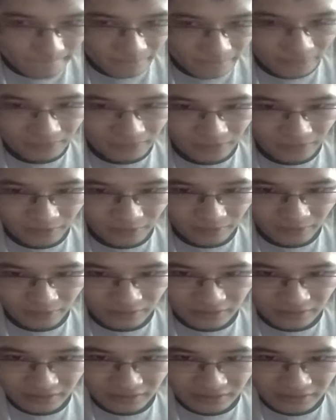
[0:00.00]
so I
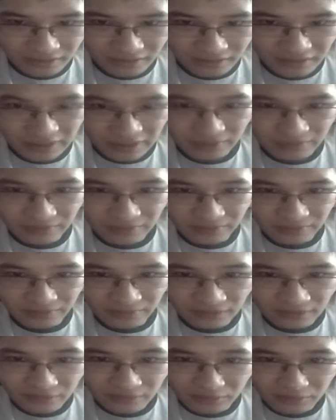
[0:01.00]
always like doing
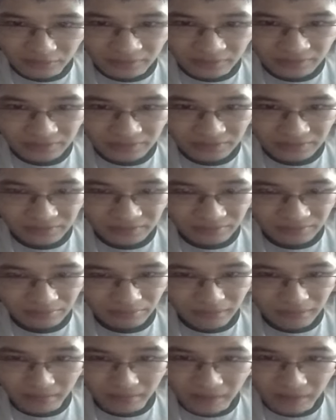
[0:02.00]
videos
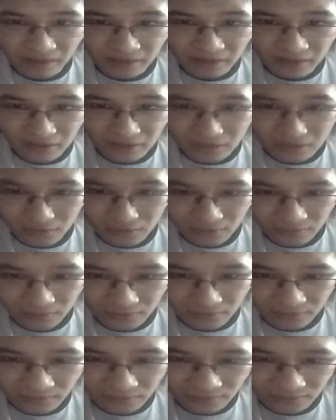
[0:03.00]
by myself
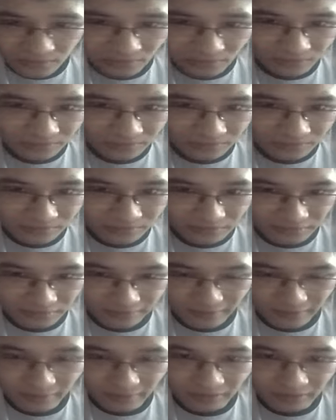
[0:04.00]
or
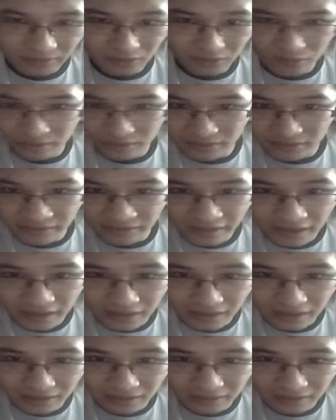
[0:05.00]
if I'm alone in the
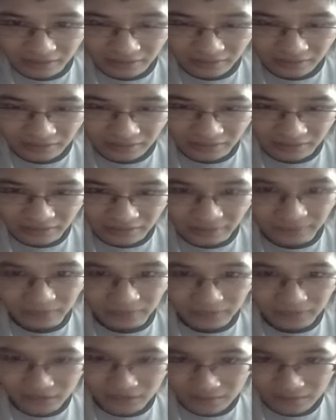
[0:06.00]
house because I feel
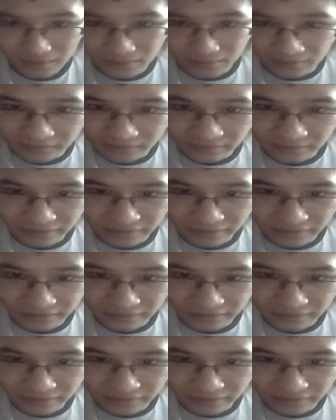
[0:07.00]
confident.